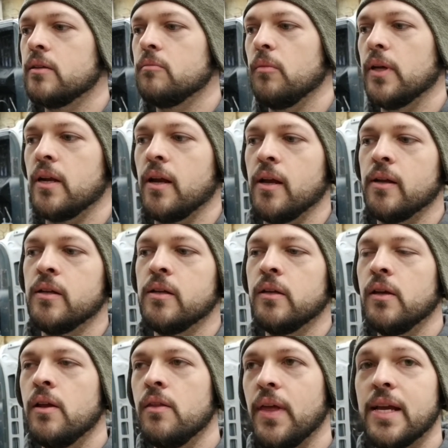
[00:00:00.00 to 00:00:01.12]
But
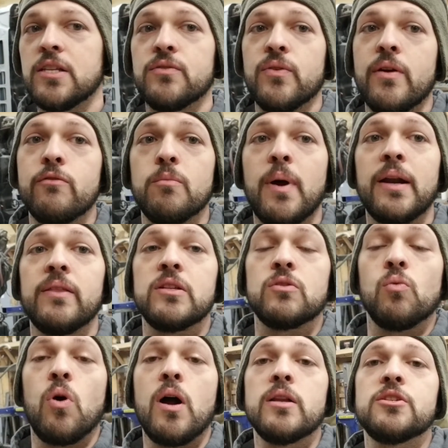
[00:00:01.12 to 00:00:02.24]
thanks for everybody that's
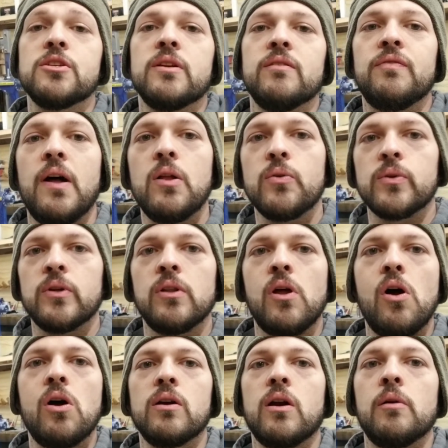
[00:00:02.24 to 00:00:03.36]
watching and following
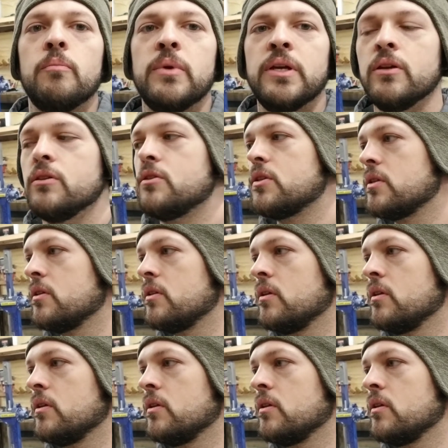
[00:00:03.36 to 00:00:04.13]
along our builds.